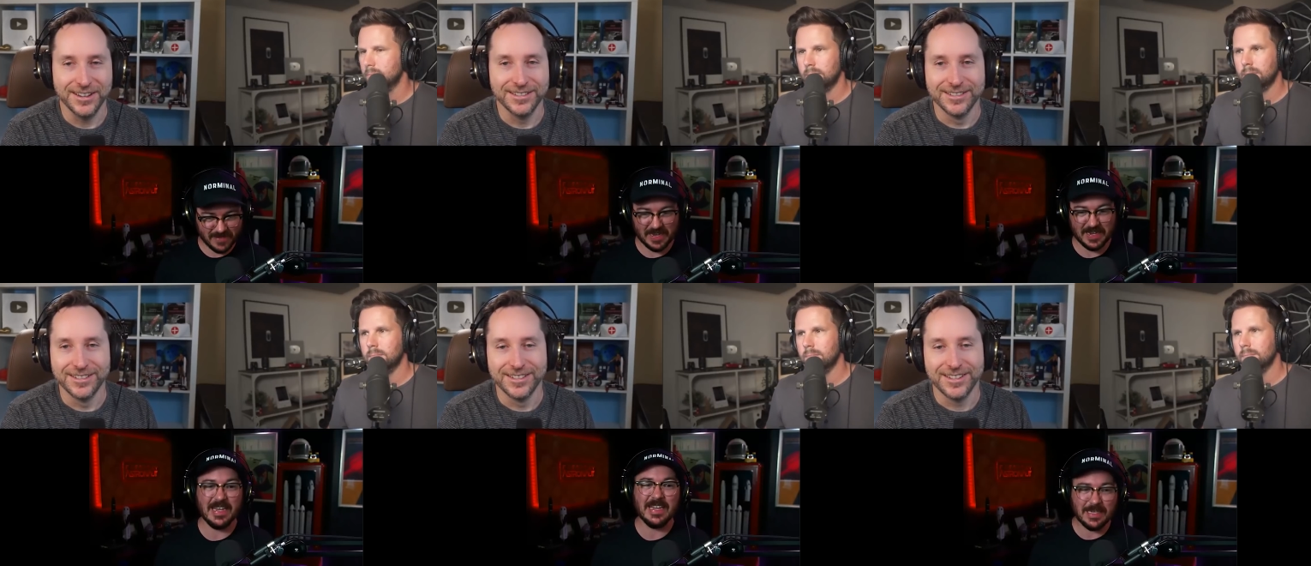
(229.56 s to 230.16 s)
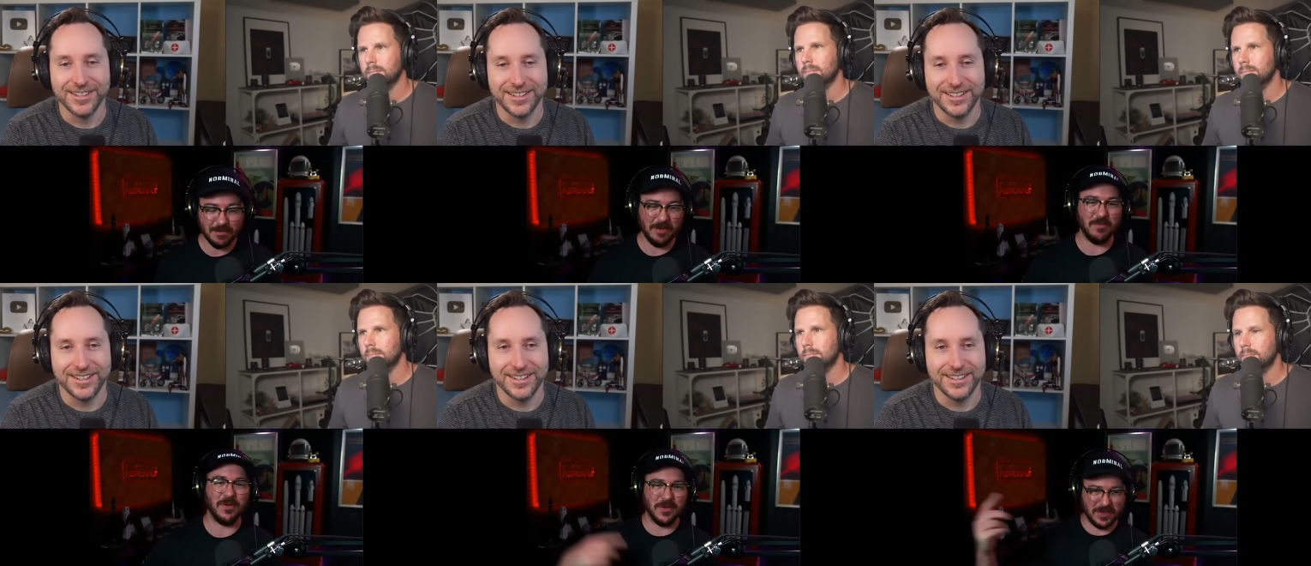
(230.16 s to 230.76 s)
Speaker 1: They need to be
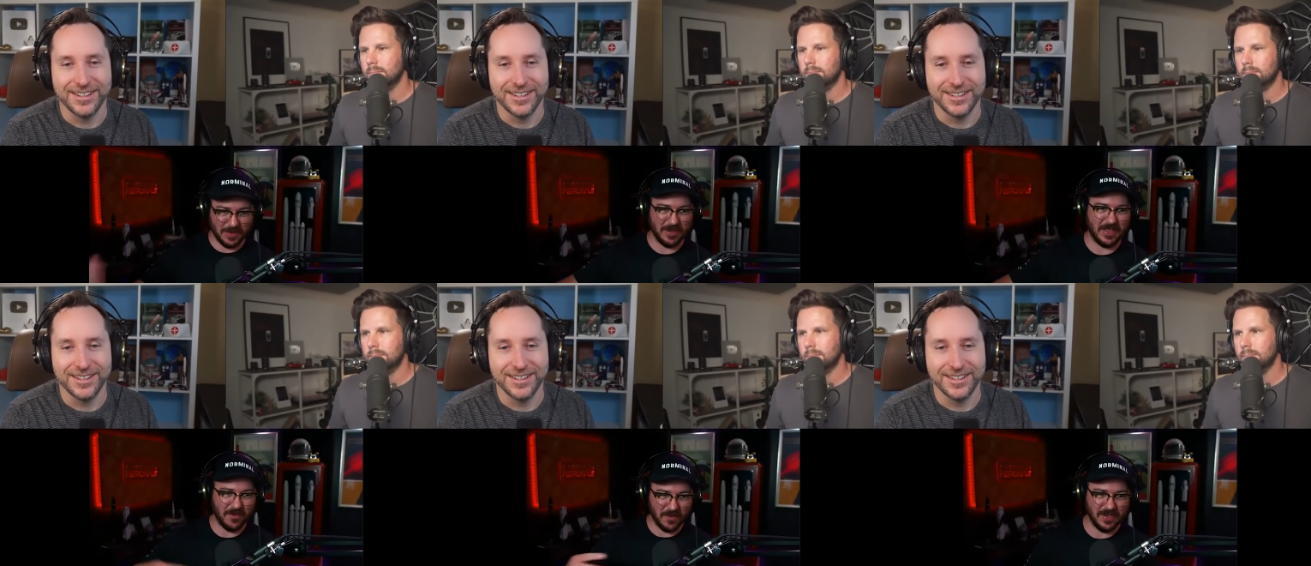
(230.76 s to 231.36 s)
producing them at that rate